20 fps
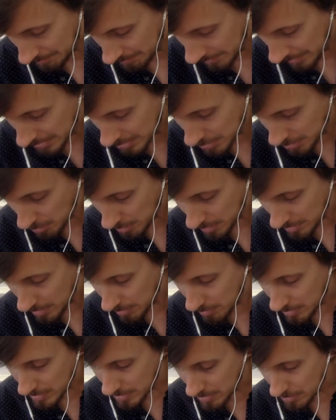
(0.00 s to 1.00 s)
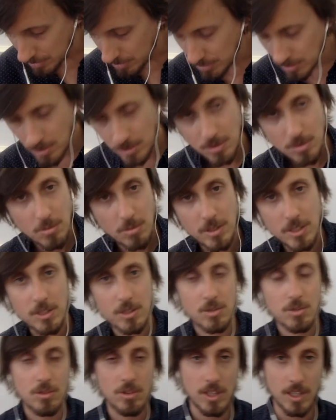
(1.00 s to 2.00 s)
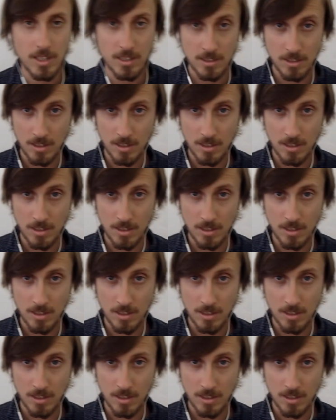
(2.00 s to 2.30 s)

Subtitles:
That's a word that we use when two things